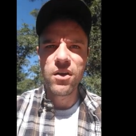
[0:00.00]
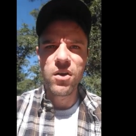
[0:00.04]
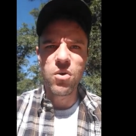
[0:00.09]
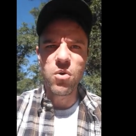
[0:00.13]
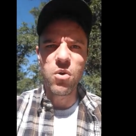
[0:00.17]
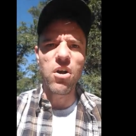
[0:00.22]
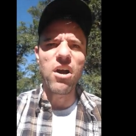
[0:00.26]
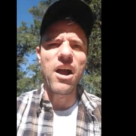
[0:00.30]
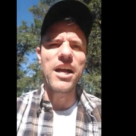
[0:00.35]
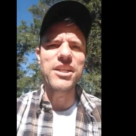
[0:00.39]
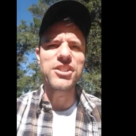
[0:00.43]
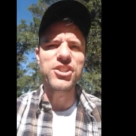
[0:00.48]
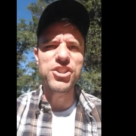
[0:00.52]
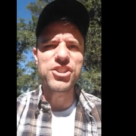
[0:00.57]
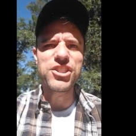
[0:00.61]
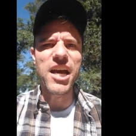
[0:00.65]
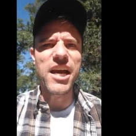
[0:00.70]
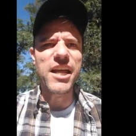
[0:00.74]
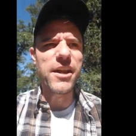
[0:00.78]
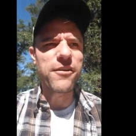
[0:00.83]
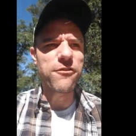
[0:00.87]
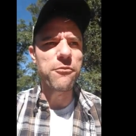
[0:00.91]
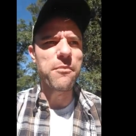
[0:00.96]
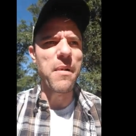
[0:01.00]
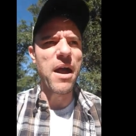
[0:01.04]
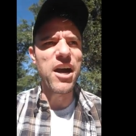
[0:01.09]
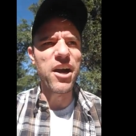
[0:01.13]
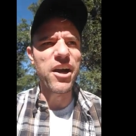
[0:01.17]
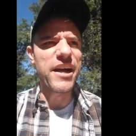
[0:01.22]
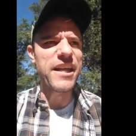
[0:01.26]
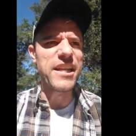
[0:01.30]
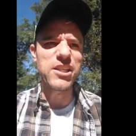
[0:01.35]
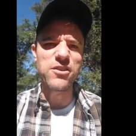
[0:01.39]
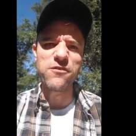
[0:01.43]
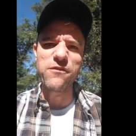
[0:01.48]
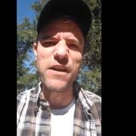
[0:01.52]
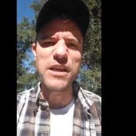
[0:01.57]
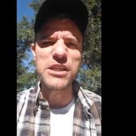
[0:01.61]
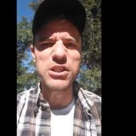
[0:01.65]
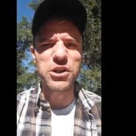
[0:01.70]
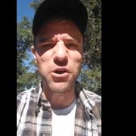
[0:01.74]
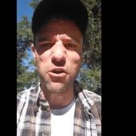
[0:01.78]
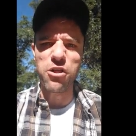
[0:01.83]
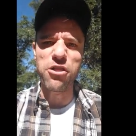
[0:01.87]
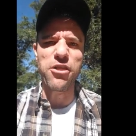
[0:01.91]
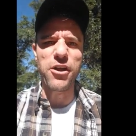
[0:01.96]
Well, I just got in from my latest
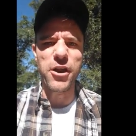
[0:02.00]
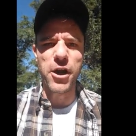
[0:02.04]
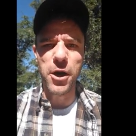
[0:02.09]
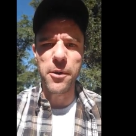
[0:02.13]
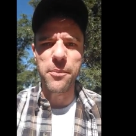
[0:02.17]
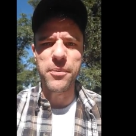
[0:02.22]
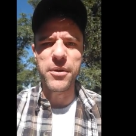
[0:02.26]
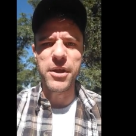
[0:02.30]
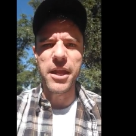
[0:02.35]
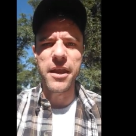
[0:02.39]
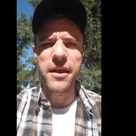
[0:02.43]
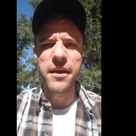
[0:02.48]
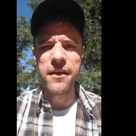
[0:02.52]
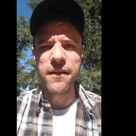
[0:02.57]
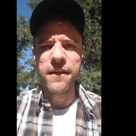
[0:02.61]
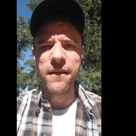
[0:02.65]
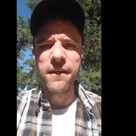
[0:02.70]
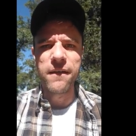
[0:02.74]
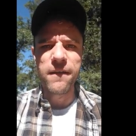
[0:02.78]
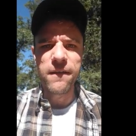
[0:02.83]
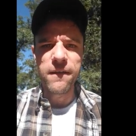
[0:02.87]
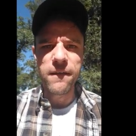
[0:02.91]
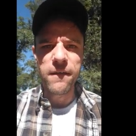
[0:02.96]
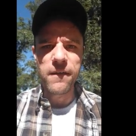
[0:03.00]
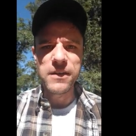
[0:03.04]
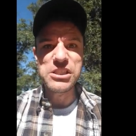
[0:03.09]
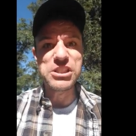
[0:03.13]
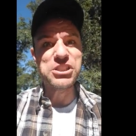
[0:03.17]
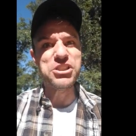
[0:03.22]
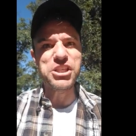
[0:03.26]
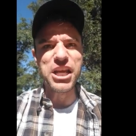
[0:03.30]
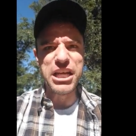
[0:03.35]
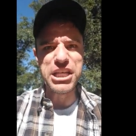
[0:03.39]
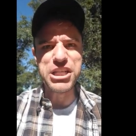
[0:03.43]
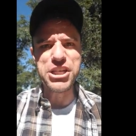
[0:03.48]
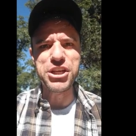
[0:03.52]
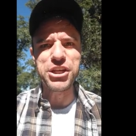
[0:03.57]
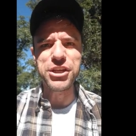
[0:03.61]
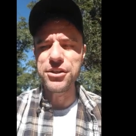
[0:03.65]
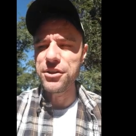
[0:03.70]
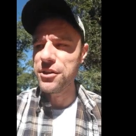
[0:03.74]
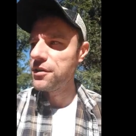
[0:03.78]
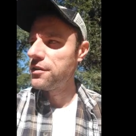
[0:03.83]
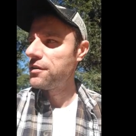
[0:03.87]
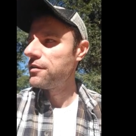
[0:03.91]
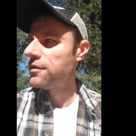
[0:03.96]
physical therapy session,